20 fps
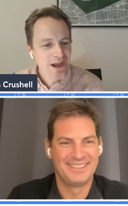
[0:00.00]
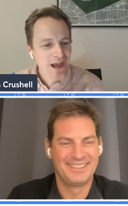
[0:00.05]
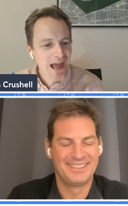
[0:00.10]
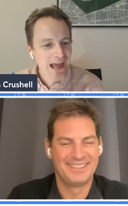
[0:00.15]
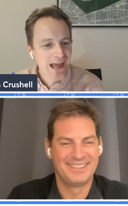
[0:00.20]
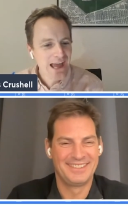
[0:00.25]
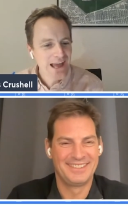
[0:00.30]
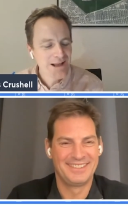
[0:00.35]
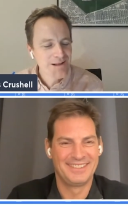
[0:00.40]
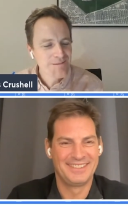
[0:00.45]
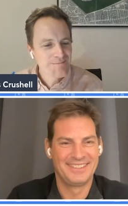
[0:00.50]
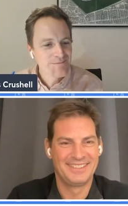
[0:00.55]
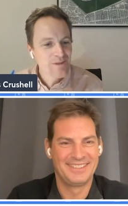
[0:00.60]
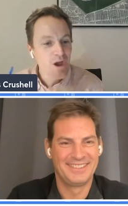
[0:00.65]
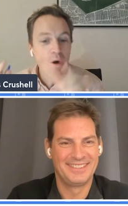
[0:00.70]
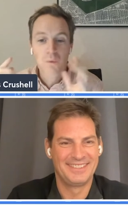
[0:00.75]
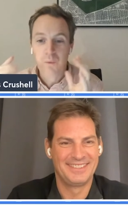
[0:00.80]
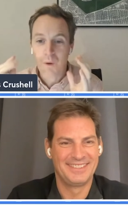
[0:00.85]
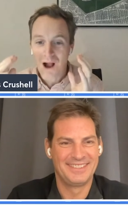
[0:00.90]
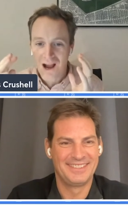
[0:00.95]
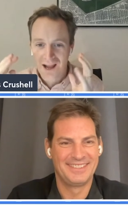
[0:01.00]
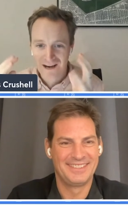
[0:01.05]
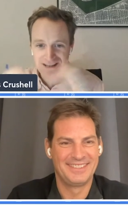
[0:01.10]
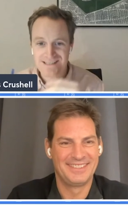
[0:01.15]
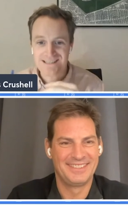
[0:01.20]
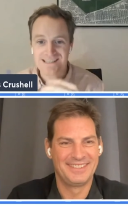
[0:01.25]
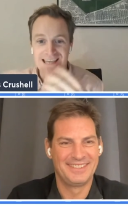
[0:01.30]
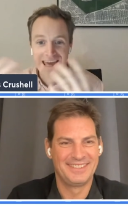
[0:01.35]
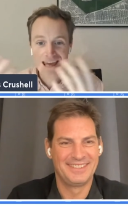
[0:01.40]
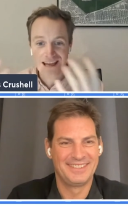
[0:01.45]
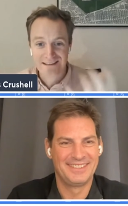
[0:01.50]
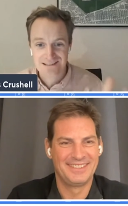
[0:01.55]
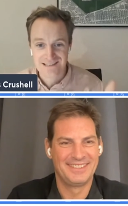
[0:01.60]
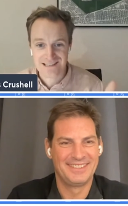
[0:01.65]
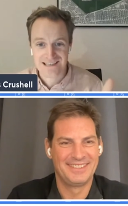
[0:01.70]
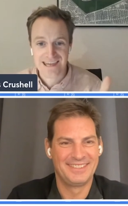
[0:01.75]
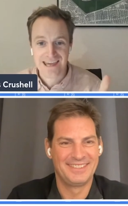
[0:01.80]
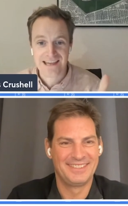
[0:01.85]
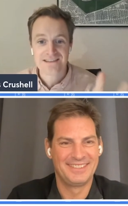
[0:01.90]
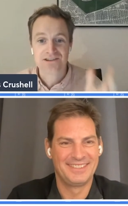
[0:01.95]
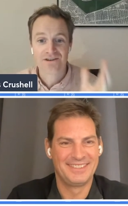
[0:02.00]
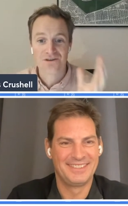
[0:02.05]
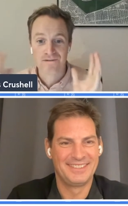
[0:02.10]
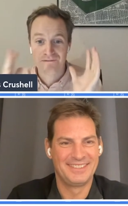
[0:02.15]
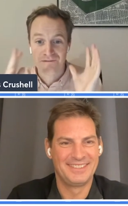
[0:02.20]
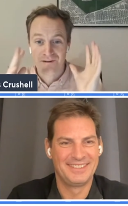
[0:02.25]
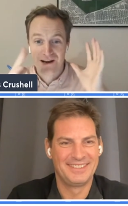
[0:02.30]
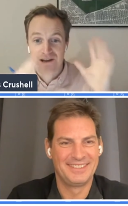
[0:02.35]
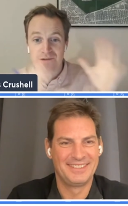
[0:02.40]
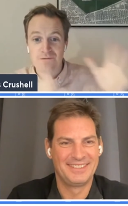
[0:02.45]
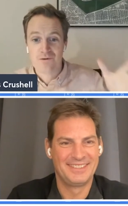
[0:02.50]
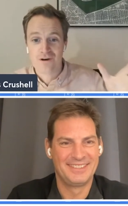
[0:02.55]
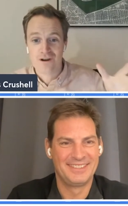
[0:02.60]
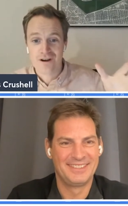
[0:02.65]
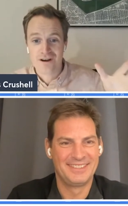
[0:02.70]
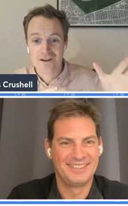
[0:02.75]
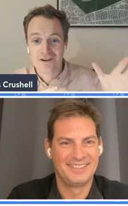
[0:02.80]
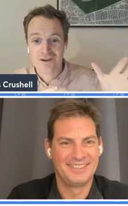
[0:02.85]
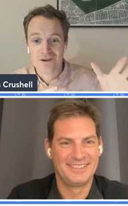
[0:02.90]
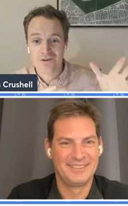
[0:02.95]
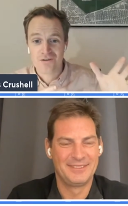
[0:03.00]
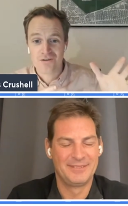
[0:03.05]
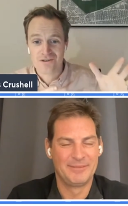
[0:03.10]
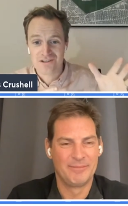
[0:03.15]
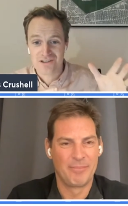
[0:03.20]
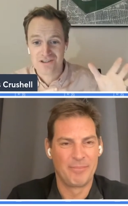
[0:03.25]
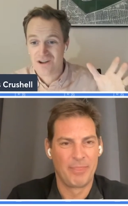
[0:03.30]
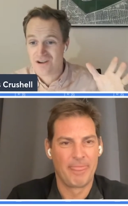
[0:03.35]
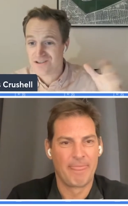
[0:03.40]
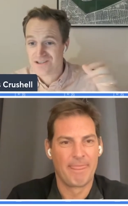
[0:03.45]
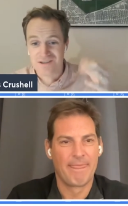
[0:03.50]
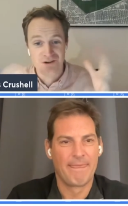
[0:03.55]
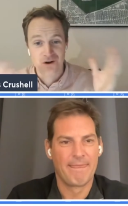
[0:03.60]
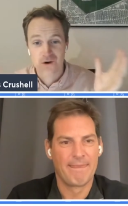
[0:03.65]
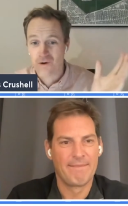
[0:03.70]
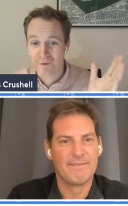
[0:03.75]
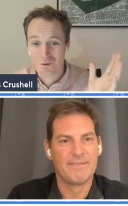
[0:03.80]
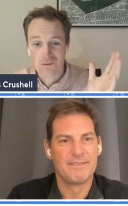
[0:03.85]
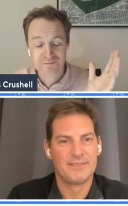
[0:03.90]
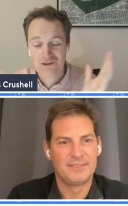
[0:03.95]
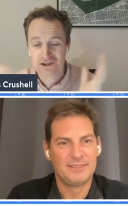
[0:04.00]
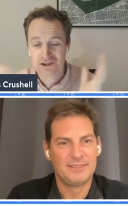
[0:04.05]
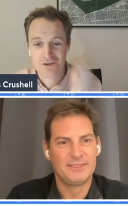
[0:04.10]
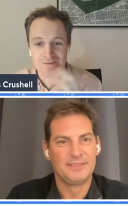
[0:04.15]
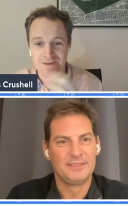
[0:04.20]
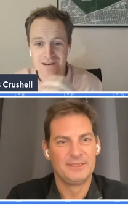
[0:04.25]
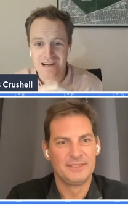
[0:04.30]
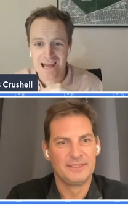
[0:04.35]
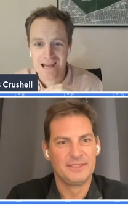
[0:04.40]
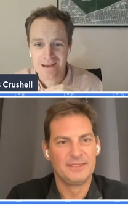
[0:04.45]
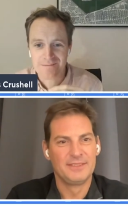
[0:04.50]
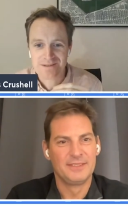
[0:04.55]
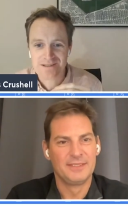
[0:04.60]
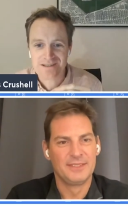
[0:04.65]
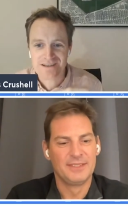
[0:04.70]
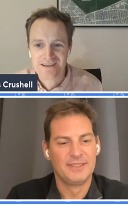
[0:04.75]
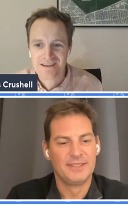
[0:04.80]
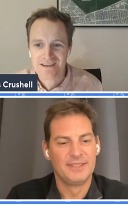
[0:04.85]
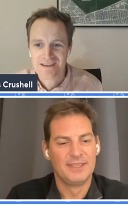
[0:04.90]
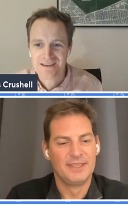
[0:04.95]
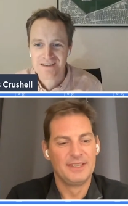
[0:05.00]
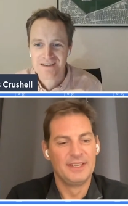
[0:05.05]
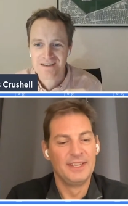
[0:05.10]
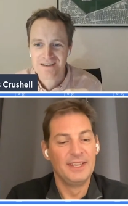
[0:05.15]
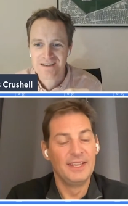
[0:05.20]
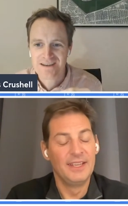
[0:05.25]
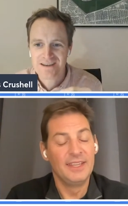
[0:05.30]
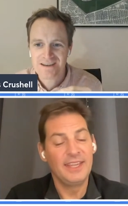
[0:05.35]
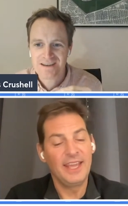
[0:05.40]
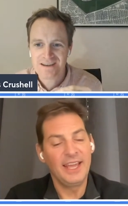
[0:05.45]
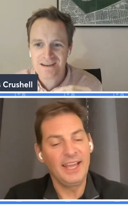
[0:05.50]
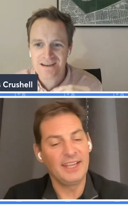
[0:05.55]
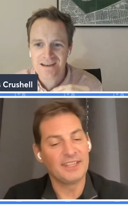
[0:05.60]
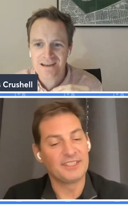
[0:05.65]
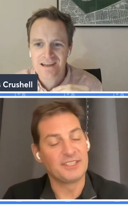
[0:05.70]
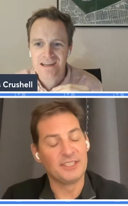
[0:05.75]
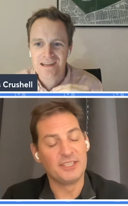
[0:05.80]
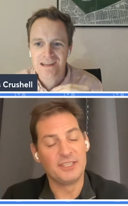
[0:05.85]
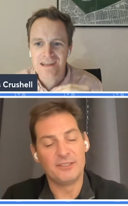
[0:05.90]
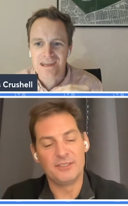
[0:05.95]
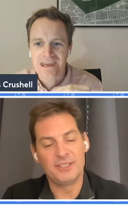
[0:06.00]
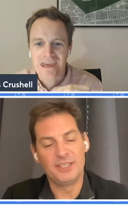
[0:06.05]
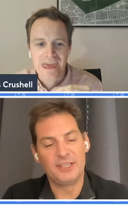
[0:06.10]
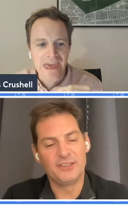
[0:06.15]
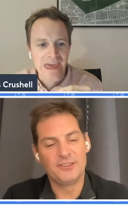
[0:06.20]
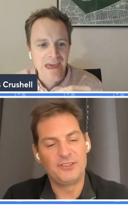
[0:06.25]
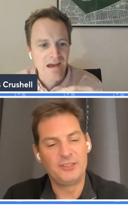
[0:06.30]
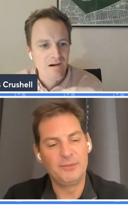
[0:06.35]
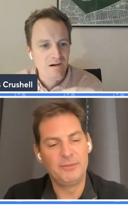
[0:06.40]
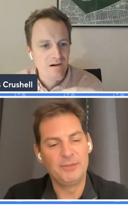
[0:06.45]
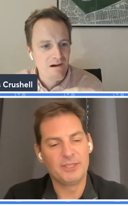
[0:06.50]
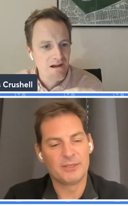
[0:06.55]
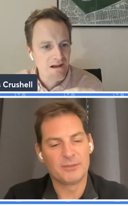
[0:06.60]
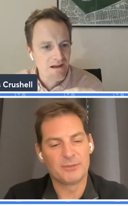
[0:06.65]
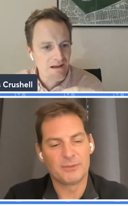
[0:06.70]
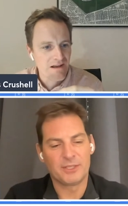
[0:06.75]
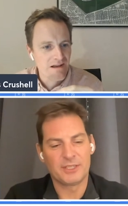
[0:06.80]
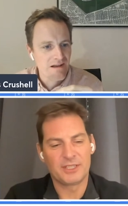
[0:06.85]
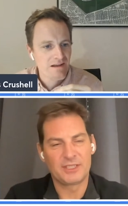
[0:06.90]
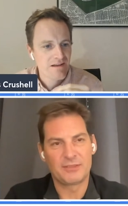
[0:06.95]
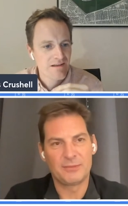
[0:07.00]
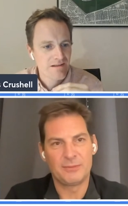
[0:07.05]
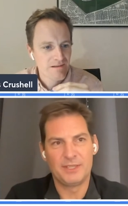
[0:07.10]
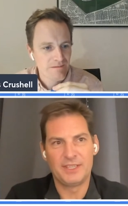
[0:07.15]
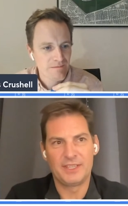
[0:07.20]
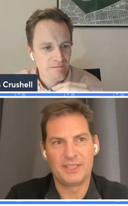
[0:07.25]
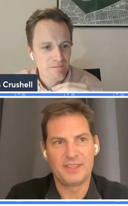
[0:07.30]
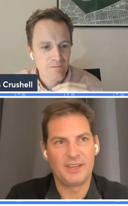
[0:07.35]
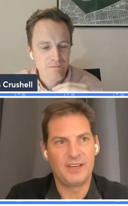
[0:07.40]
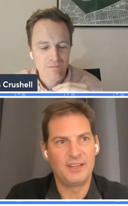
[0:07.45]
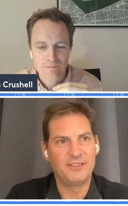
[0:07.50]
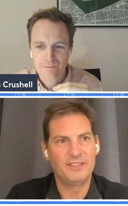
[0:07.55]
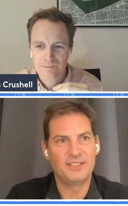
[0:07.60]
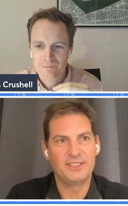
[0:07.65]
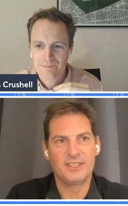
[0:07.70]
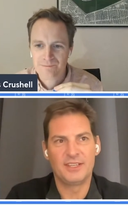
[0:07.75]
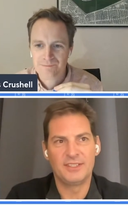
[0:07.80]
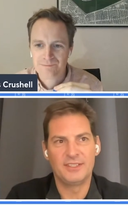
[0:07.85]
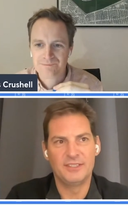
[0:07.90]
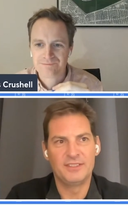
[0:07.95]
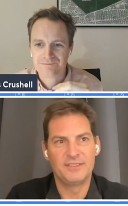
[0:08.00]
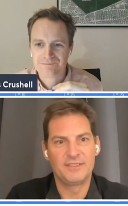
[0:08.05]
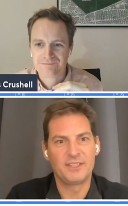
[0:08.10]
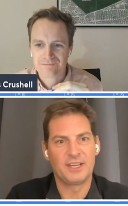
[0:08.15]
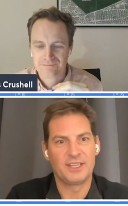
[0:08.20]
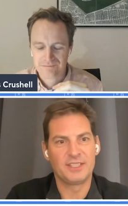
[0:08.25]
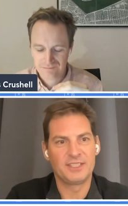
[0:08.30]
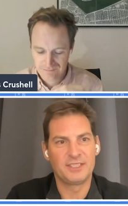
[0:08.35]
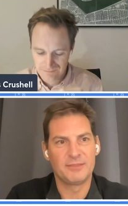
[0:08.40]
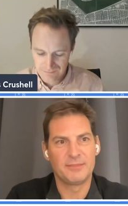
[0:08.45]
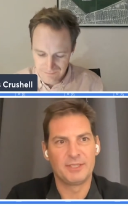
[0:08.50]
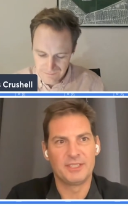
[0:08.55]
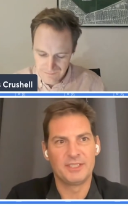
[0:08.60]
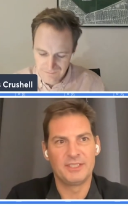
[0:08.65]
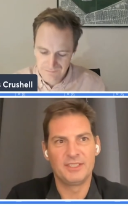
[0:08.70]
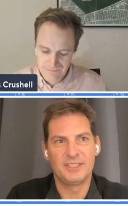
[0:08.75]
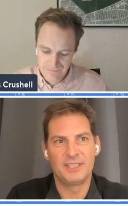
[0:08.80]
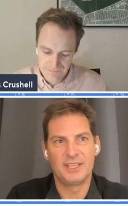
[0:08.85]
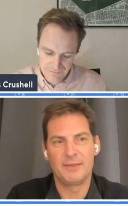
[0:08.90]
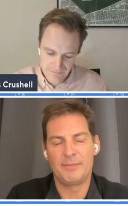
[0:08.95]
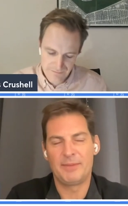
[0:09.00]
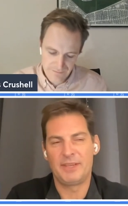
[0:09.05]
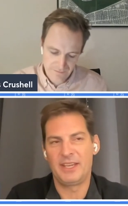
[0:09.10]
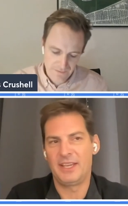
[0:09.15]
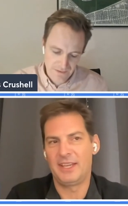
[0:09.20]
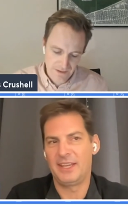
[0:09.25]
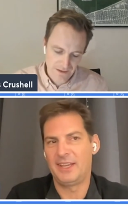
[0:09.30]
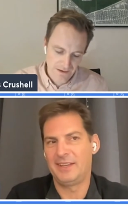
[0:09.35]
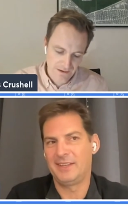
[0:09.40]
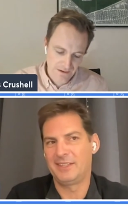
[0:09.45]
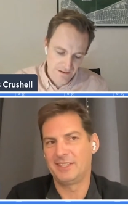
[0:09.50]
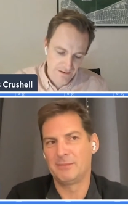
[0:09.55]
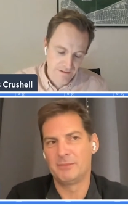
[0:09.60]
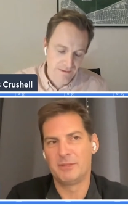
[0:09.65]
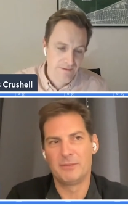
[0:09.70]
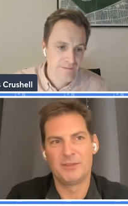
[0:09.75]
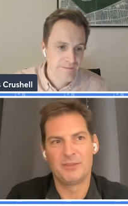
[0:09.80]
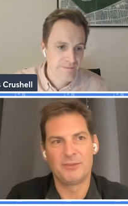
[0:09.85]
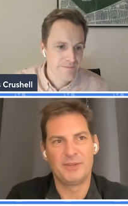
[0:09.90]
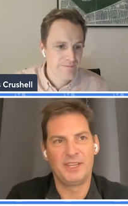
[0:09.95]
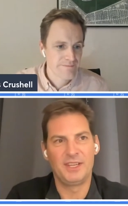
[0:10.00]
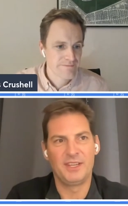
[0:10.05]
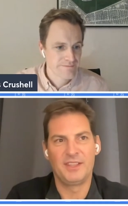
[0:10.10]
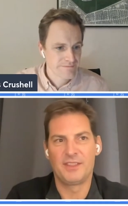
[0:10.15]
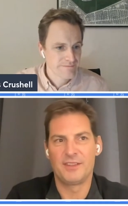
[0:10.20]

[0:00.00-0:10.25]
Speaker 1: what kind of scale did it get to for anyone who doesn't know Tubular Labs?
Speaker 2: Yeah, so you know, Tubular works with hundreds and hundreds of customers that pay somewhere between